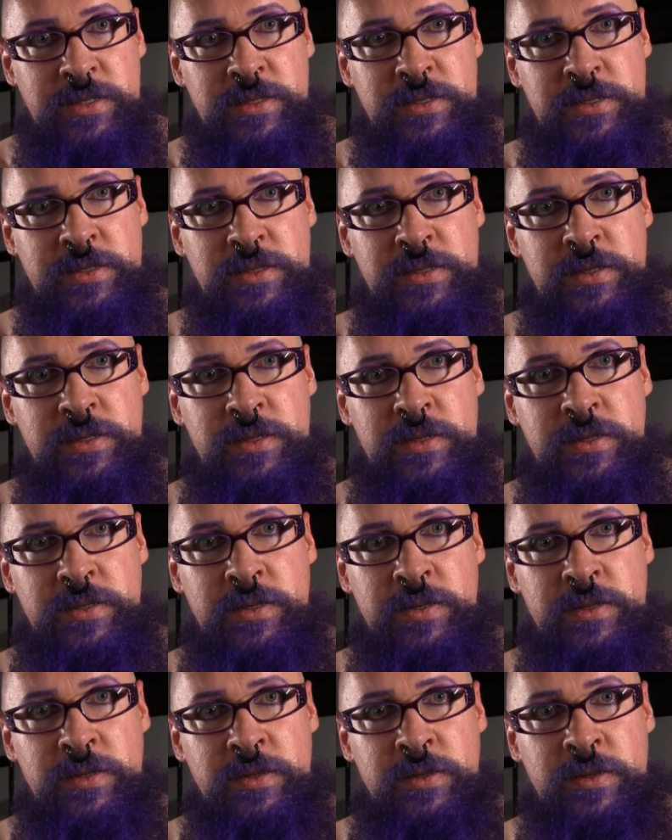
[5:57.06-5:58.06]

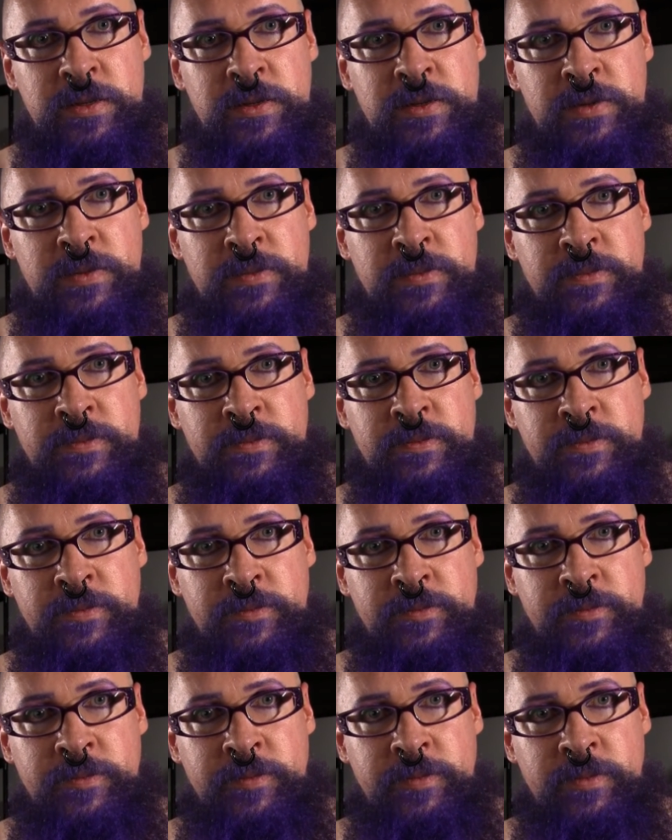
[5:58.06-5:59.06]

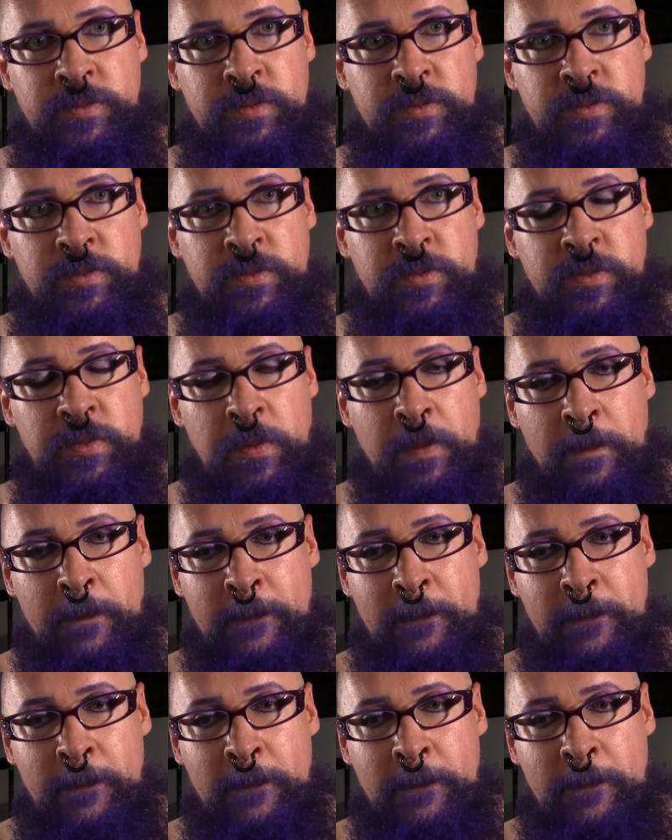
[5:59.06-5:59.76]
No one is speaking in this clip.